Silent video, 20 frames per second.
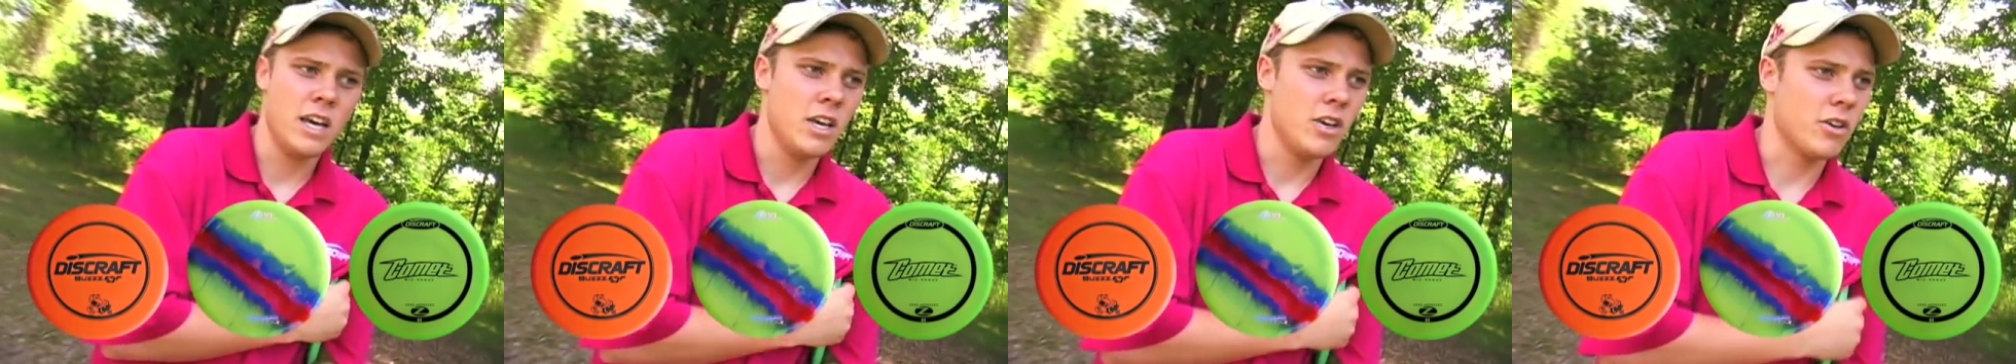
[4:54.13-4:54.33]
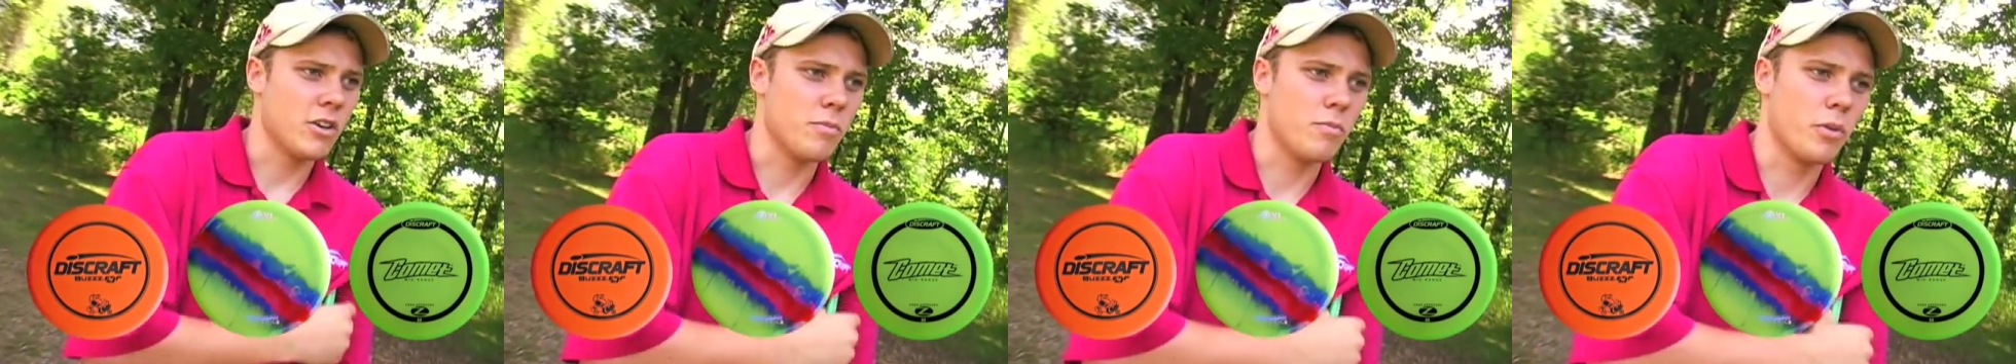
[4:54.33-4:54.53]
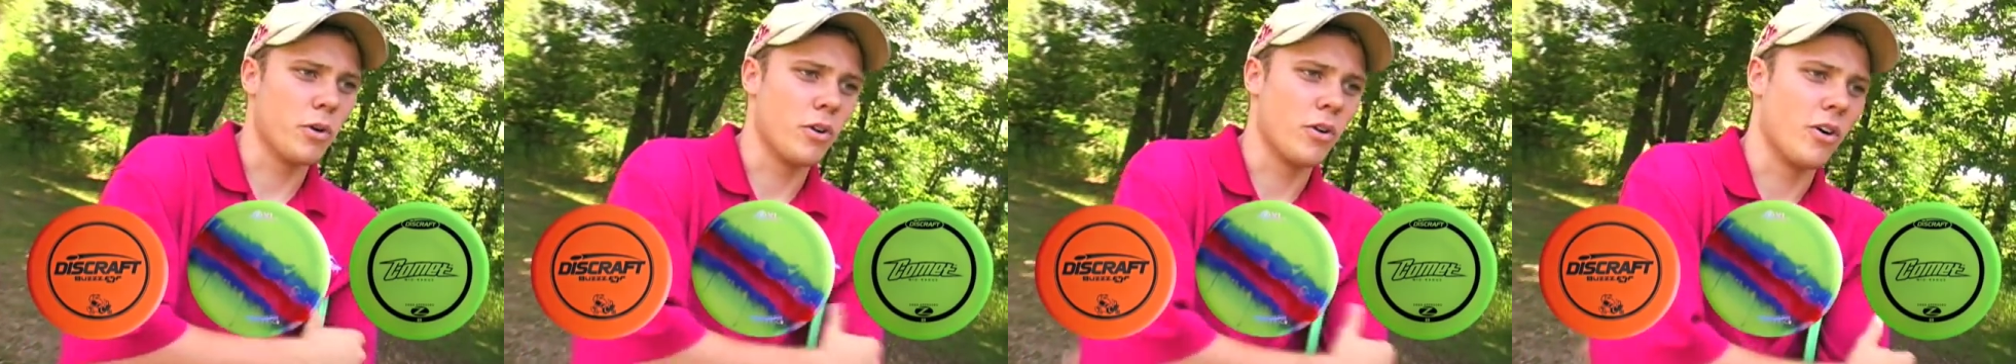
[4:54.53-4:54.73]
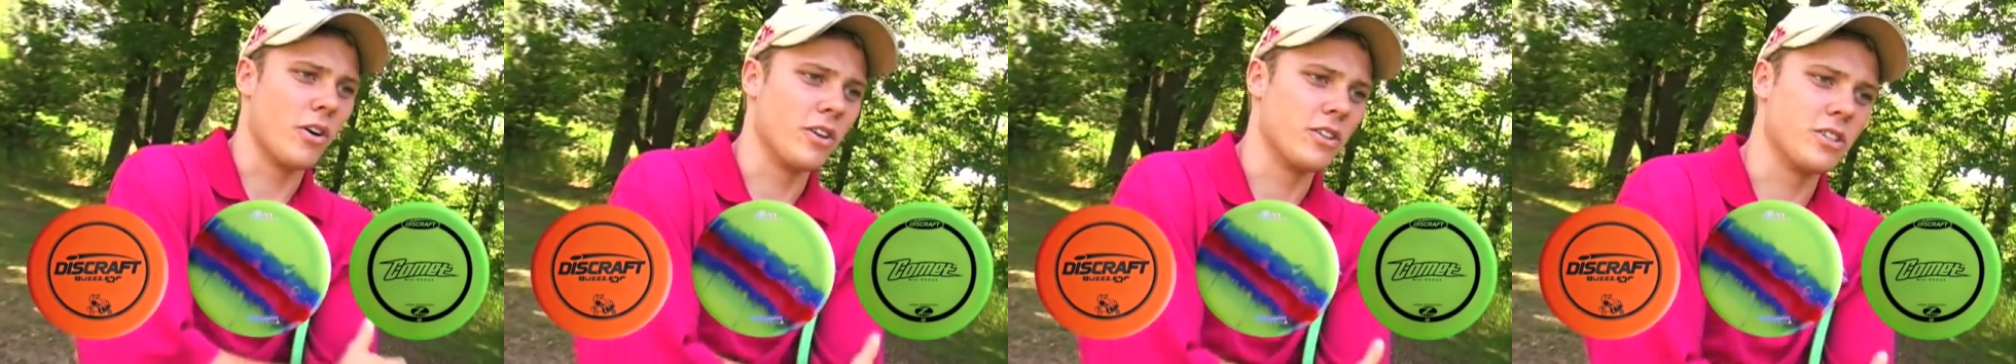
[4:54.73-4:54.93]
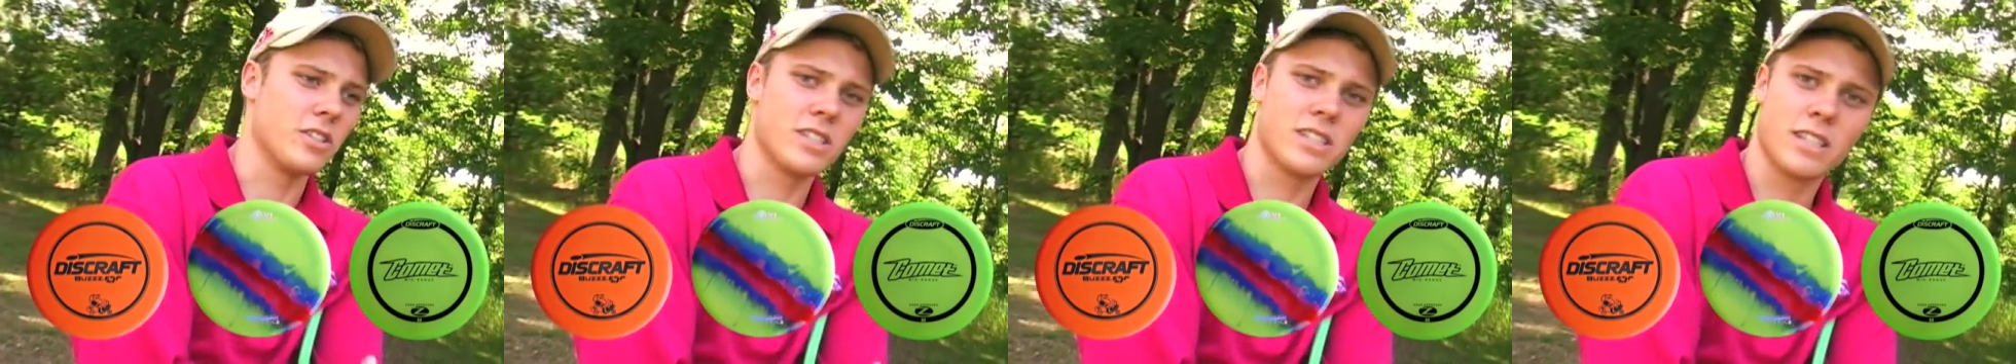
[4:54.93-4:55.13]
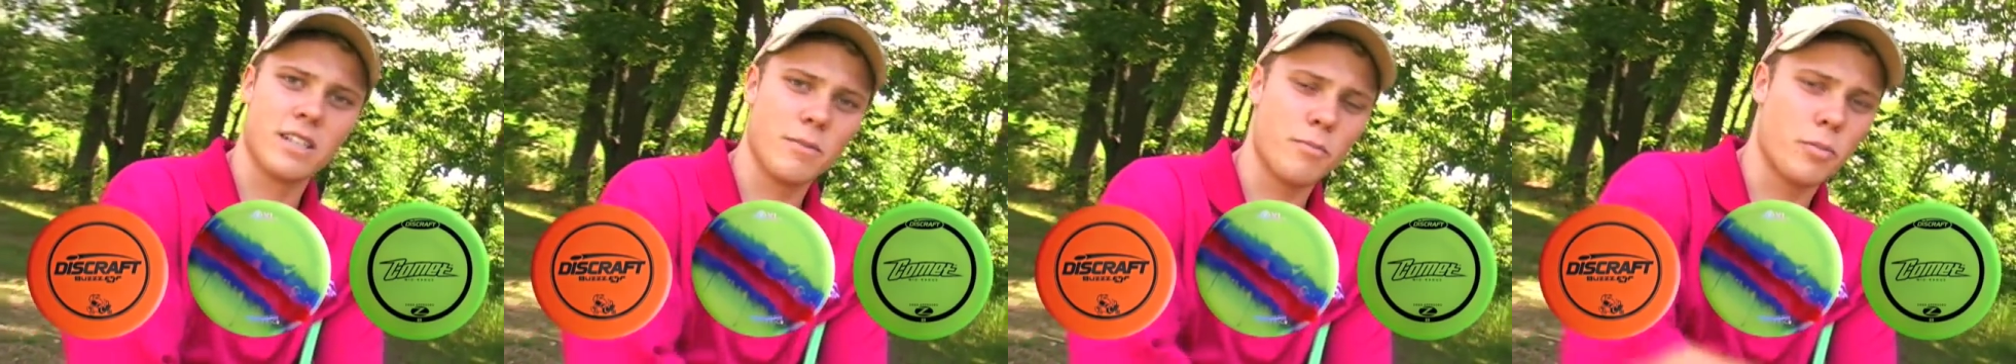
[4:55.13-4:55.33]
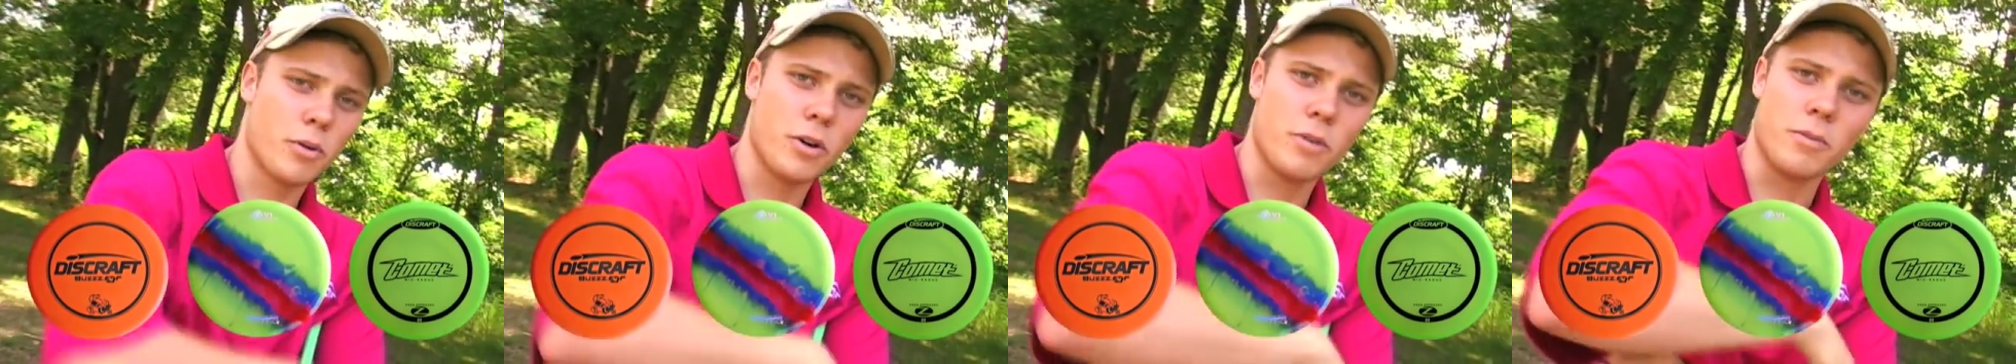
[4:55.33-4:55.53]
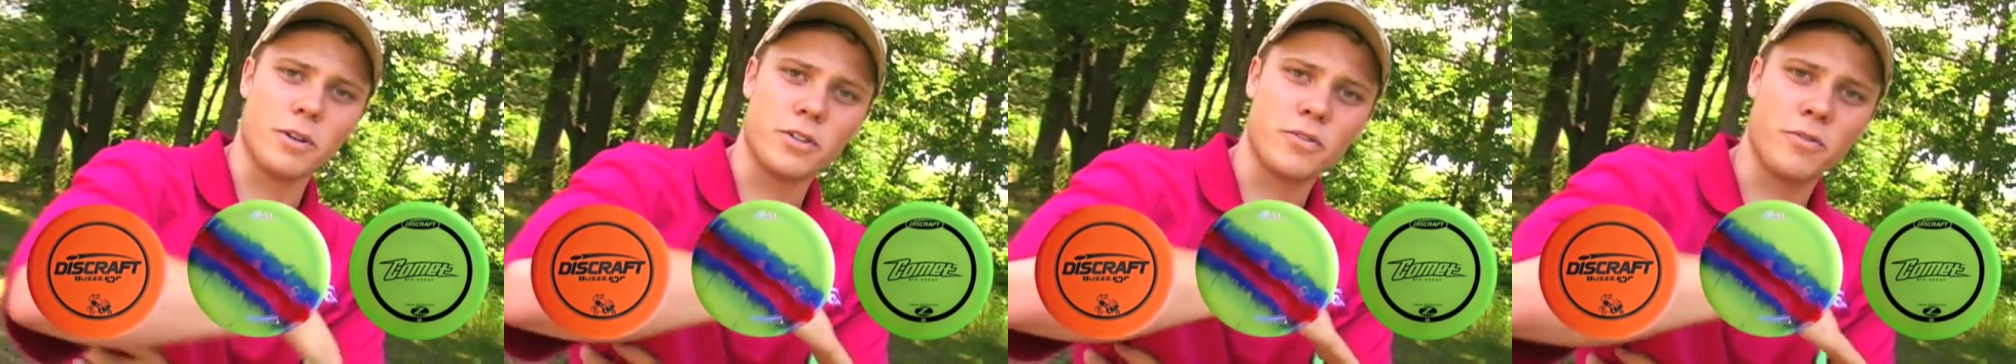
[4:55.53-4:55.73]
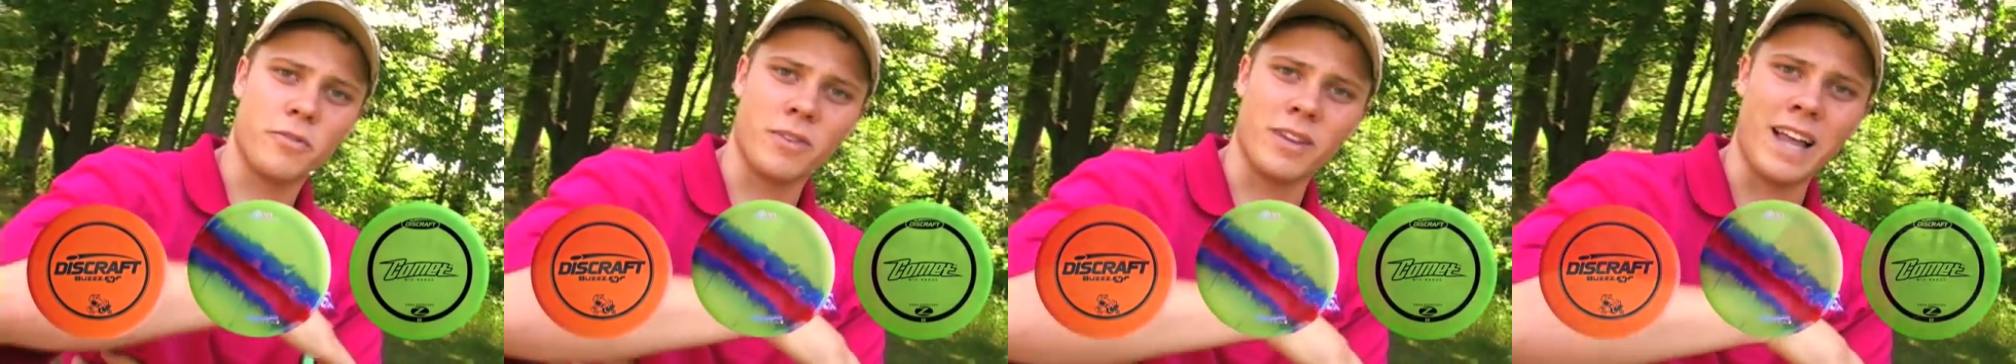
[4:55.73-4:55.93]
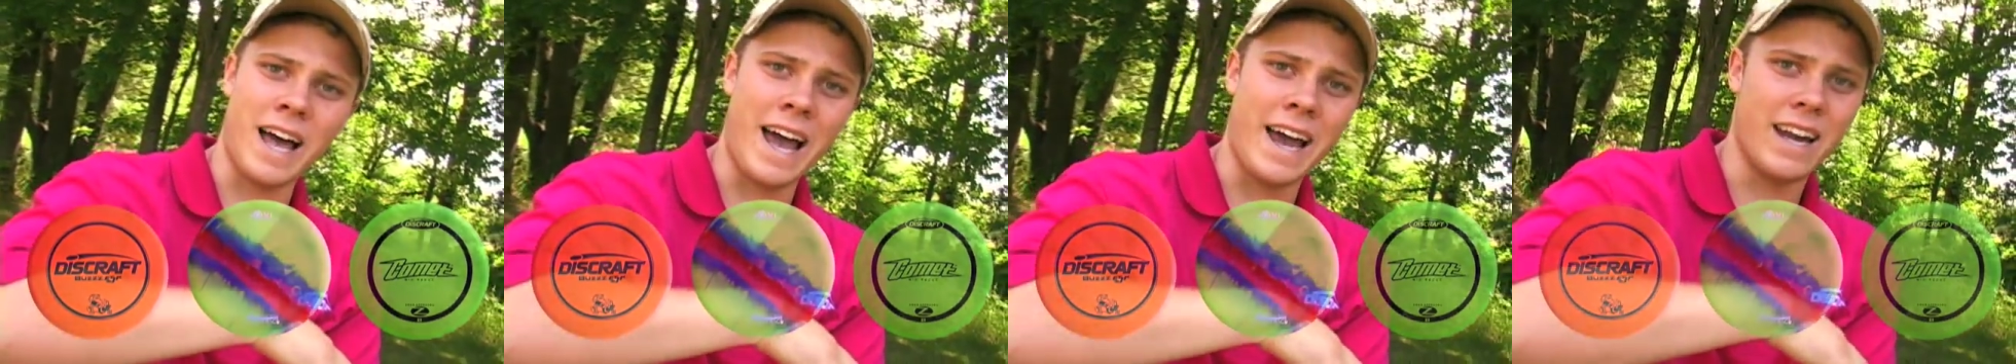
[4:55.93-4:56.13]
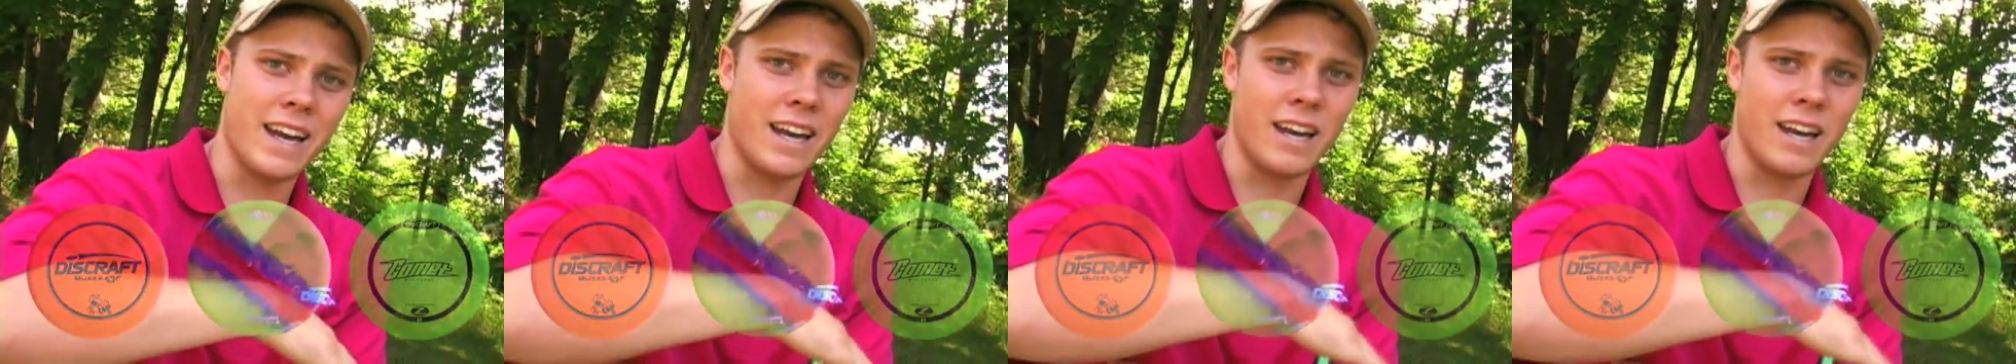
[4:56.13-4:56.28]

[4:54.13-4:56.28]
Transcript: You can put it on just pretty much flat